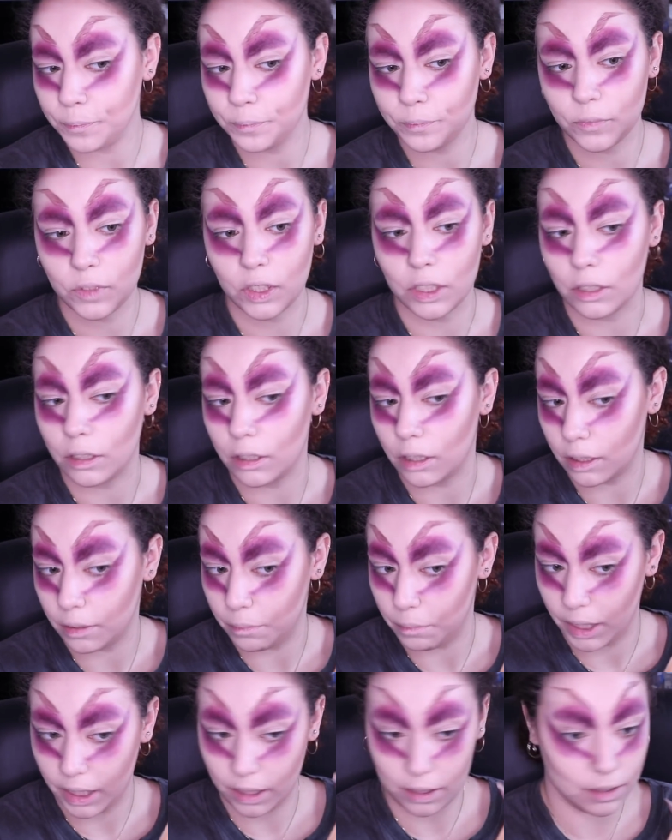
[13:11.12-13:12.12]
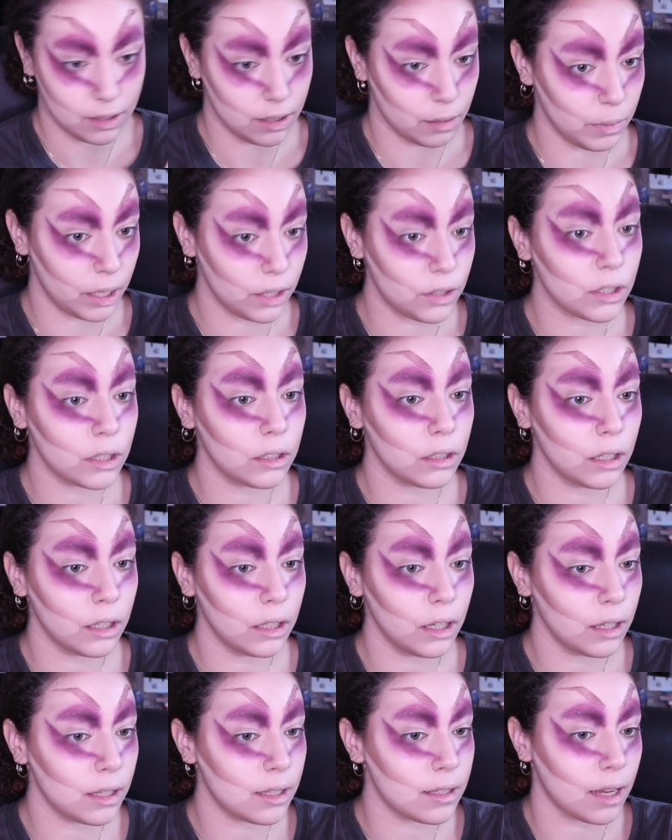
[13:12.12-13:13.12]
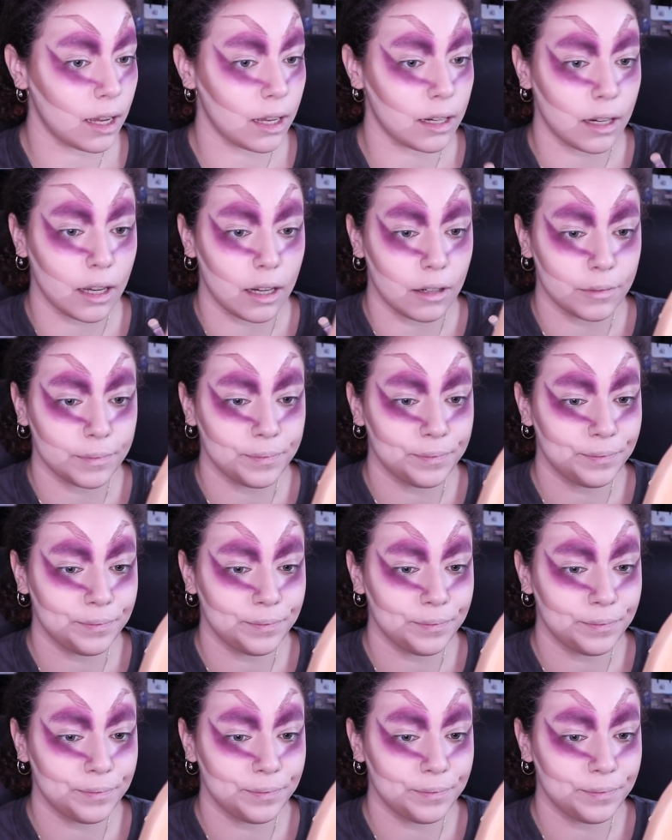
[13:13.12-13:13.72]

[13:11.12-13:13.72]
I'm gonna make it symmetrical on the other side now.